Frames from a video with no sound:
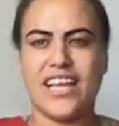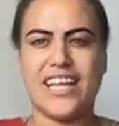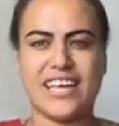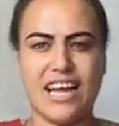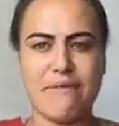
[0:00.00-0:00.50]

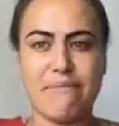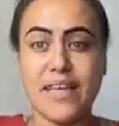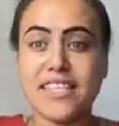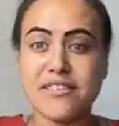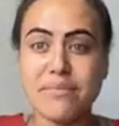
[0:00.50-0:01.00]
like I'm
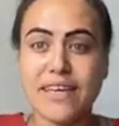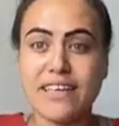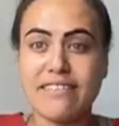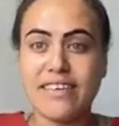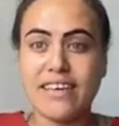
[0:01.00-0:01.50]
meant to
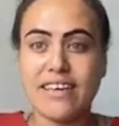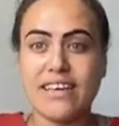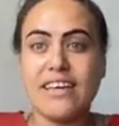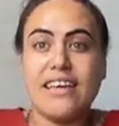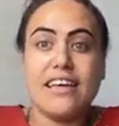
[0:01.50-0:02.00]
be
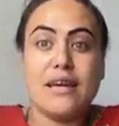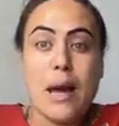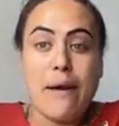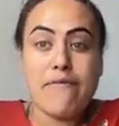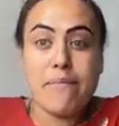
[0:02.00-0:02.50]
there,
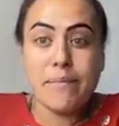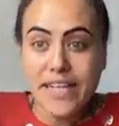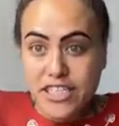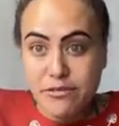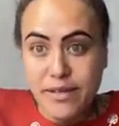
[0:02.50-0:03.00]
I'm
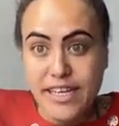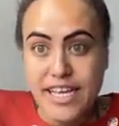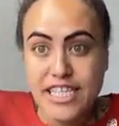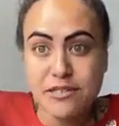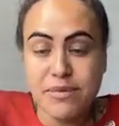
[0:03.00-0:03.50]
meant to be
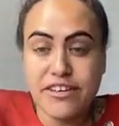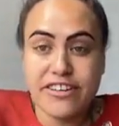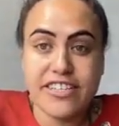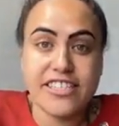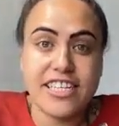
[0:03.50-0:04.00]

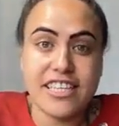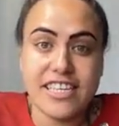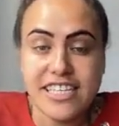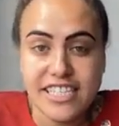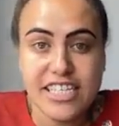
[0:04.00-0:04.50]
experiencing
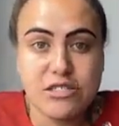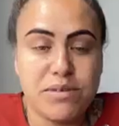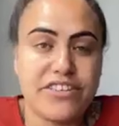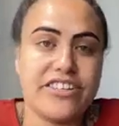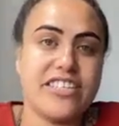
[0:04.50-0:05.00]
these
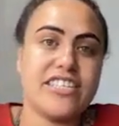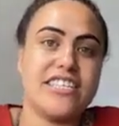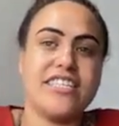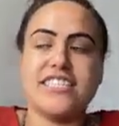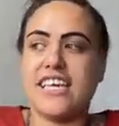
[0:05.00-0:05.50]

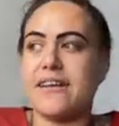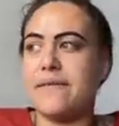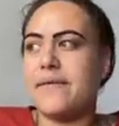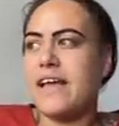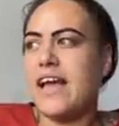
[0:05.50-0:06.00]
experiences, and